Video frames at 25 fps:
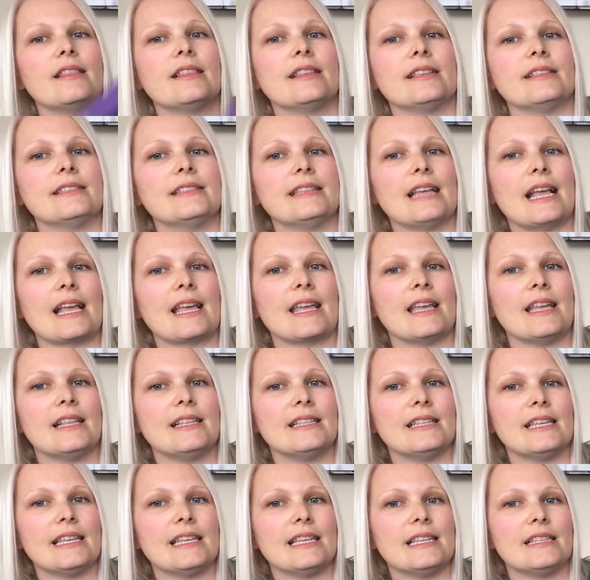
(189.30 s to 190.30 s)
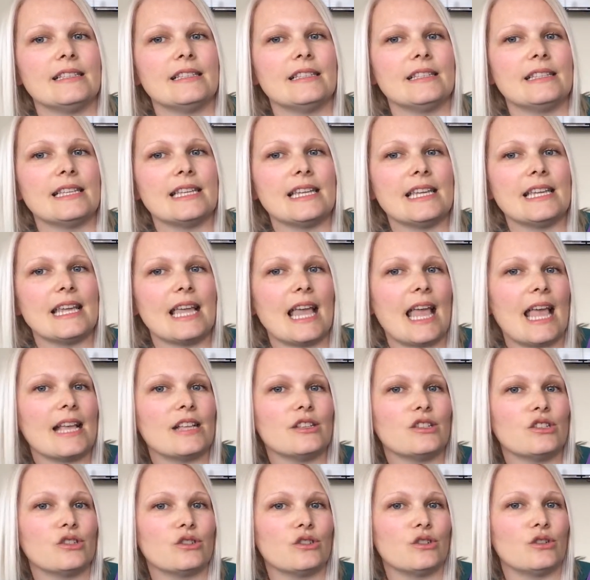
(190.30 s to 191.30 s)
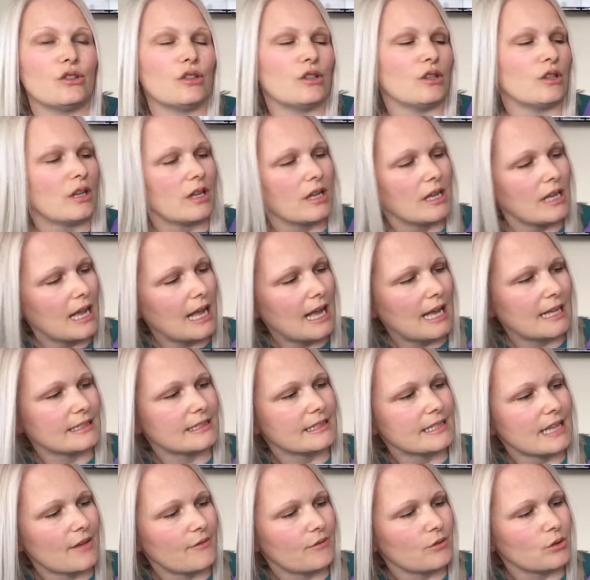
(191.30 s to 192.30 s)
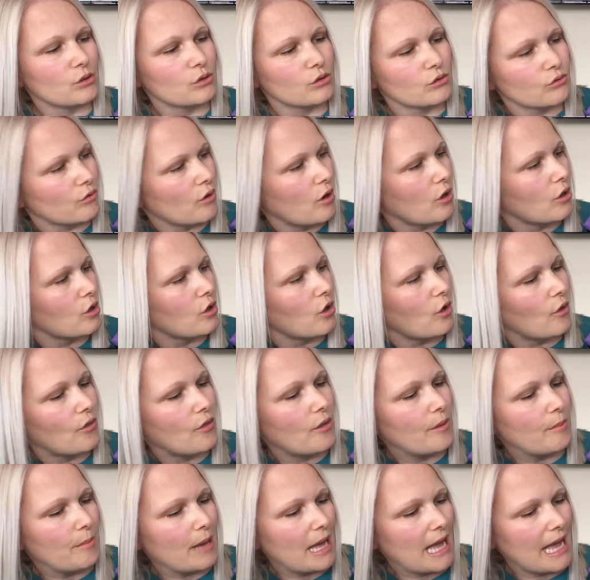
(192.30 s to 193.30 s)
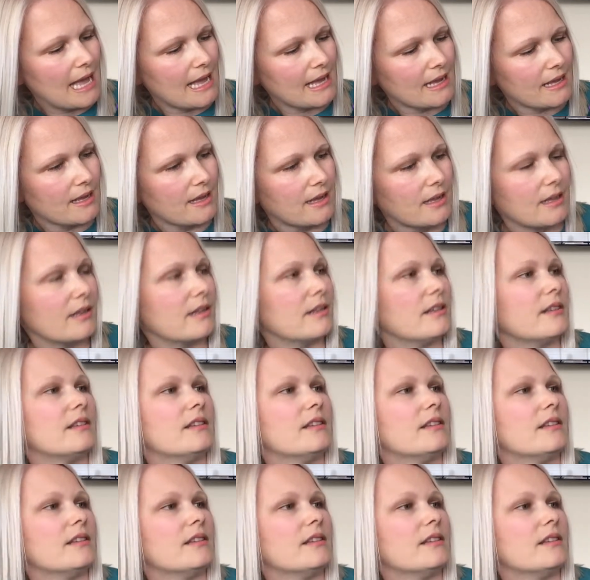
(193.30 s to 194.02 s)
The second is the angel and devil Kronk on the back.